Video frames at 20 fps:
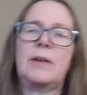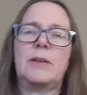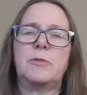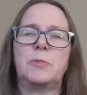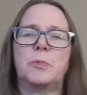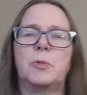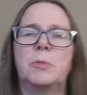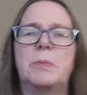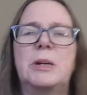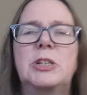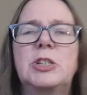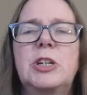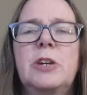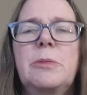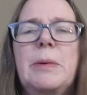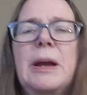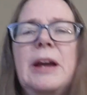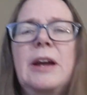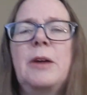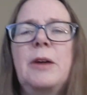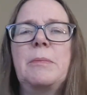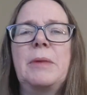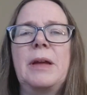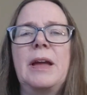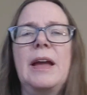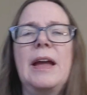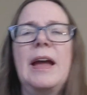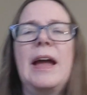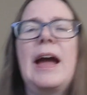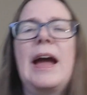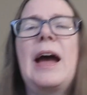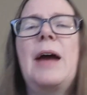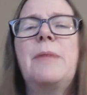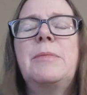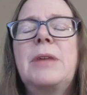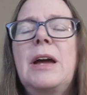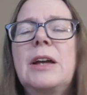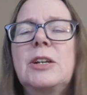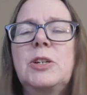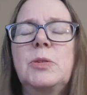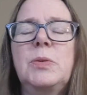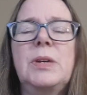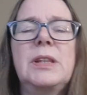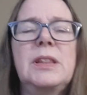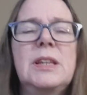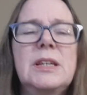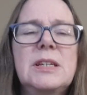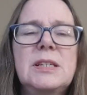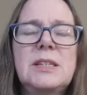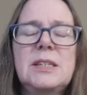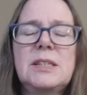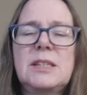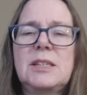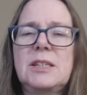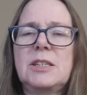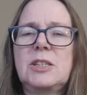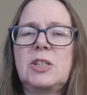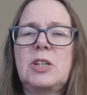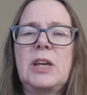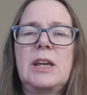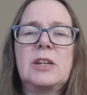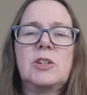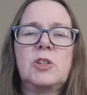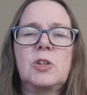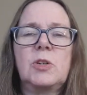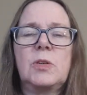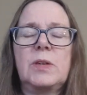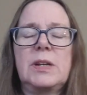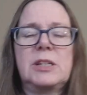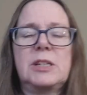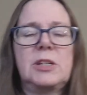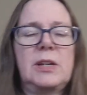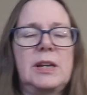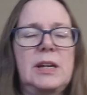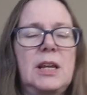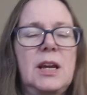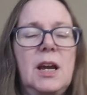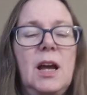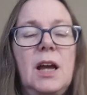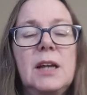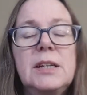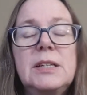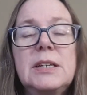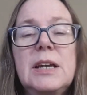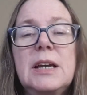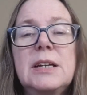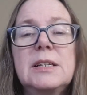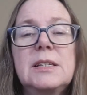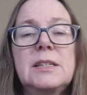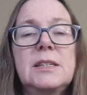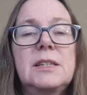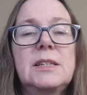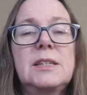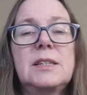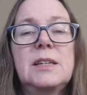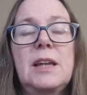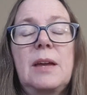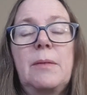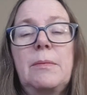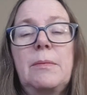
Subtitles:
I have to pull my chair back up. I'm not doing this to enter into any contests.